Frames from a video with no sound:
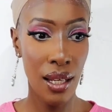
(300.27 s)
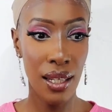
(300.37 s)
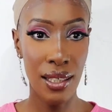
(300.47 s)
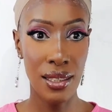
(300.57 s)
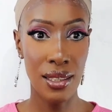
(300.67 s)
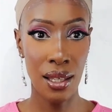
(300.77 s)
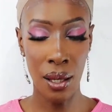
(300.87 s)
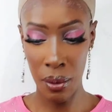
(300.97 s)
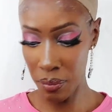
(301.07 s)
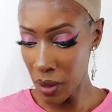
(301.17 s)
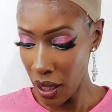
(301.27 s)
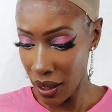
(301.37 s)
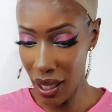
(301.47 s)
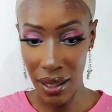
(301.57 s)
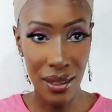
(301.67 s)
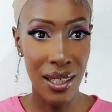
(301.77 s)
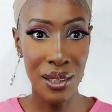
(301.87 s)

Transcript: Let's the